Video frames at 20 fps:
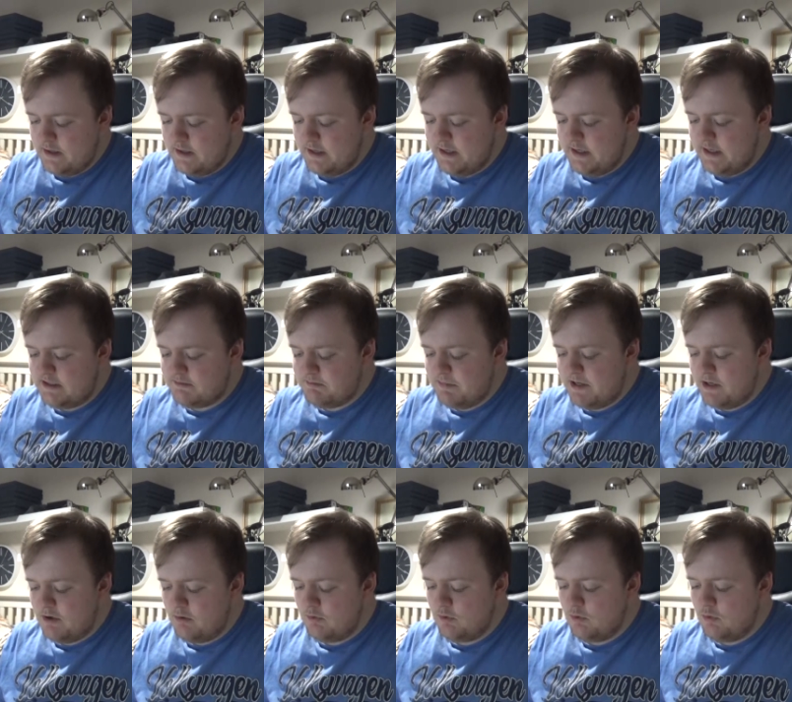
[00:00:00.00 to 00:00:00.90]
Heed
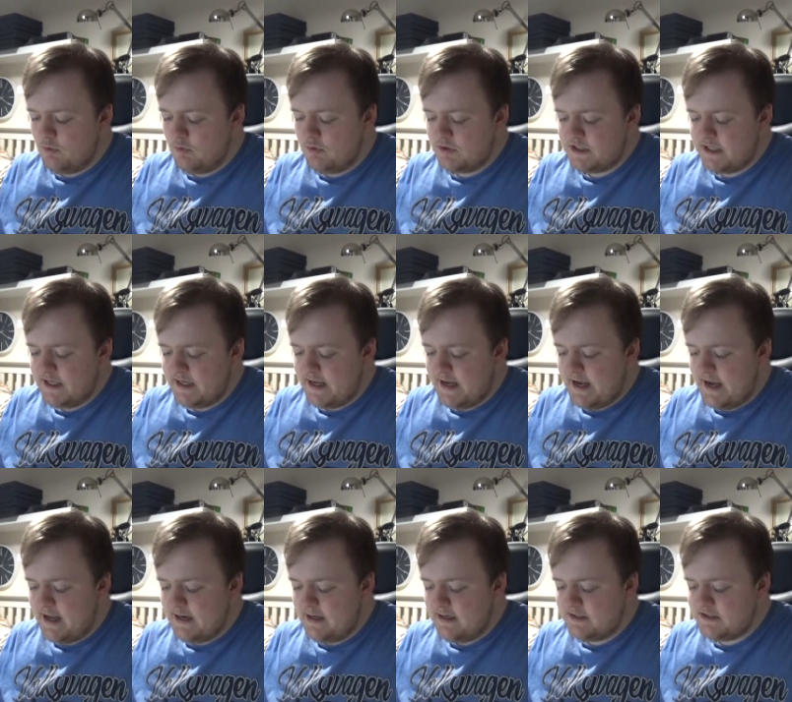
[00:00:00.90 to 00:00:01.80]
me, O Lord,
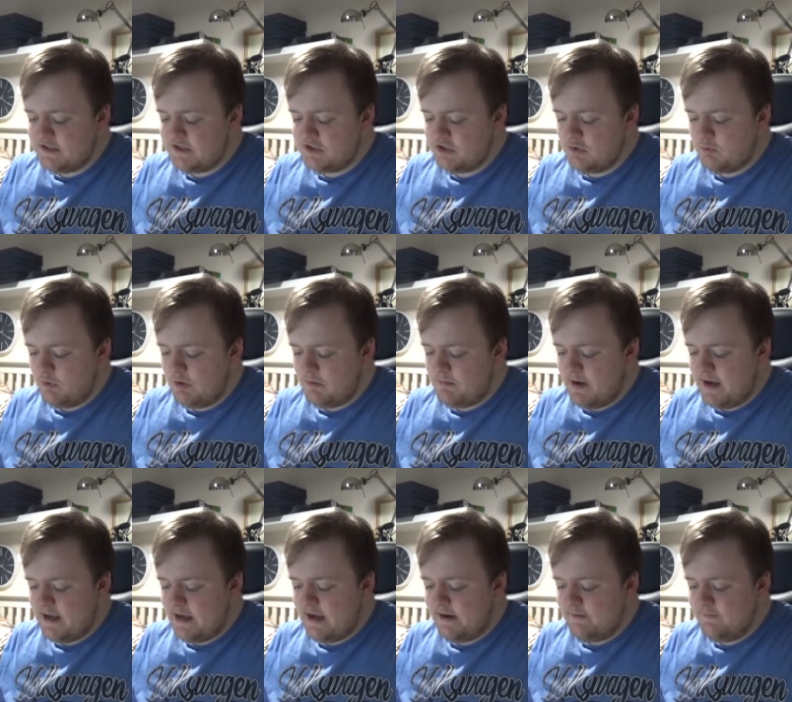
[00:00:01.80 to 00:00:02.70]
and listen to what
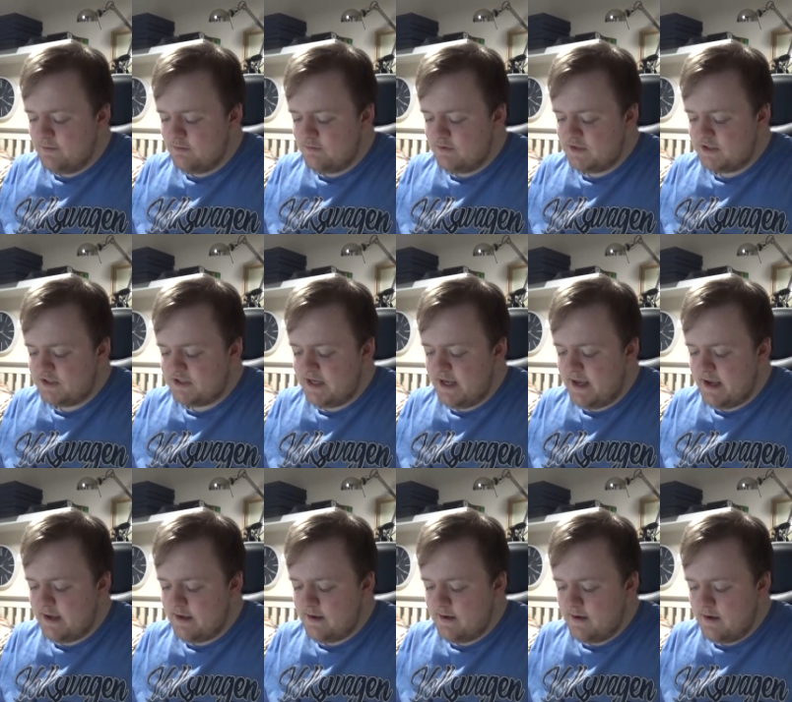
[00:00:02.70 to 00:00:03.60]
my adversaries
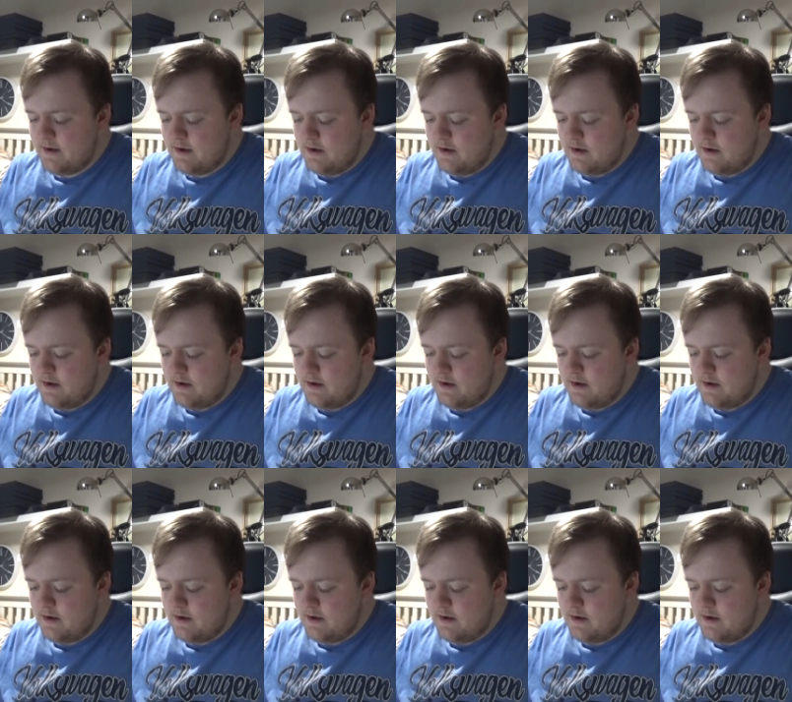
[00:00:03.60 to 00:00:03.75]
say.